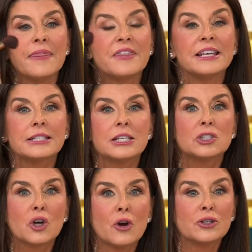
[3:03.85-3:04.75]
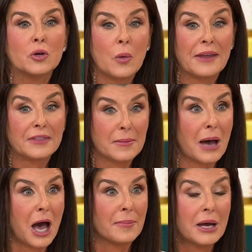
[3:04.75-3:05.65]
and this is going to wake them
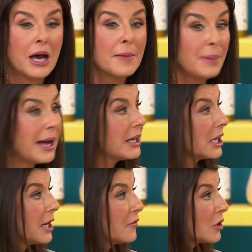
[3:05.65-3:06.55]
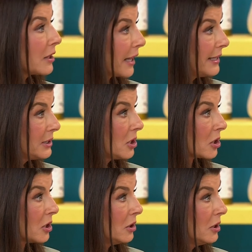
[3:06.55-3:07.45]
up. But if you're a lazy
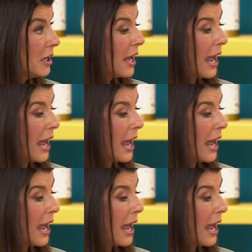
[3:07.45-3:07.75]
girl